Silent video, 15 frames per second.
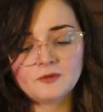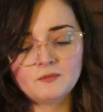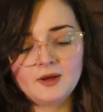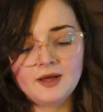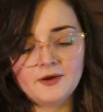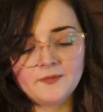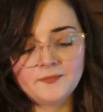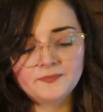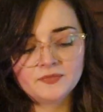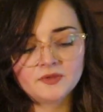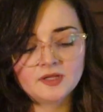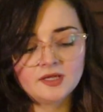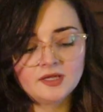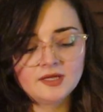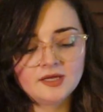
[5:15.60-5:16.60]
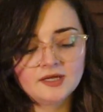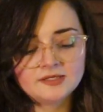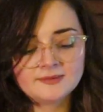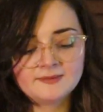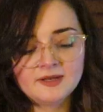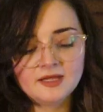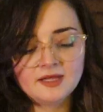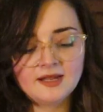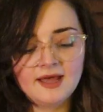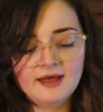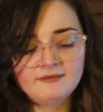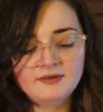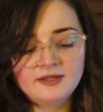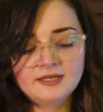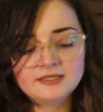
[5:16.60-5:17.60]
Wow. Somebody could
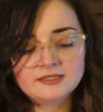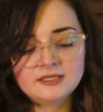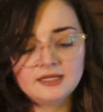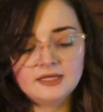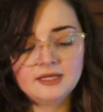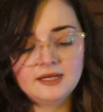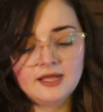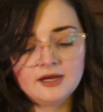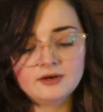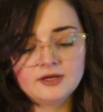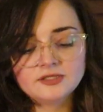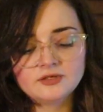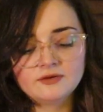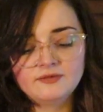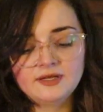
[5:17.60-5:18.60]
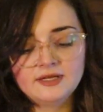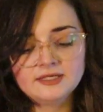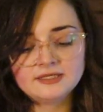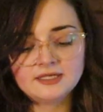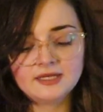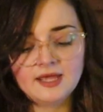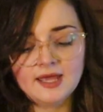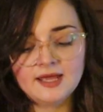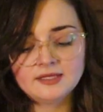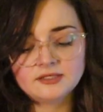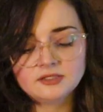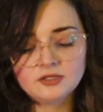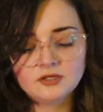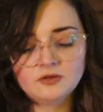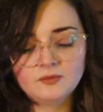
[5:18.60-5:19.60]
have Venus in Aries or Venus in
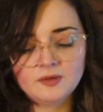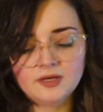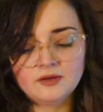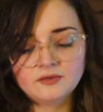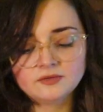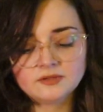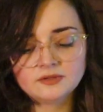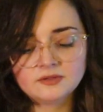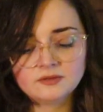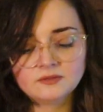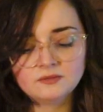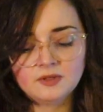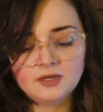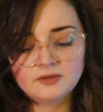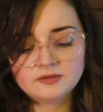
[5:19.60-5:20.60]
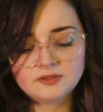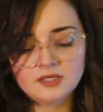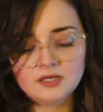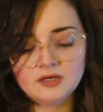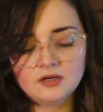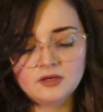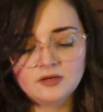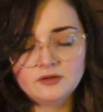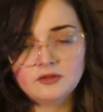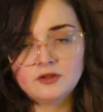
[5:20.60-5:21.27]
Cancer. What else? What else here?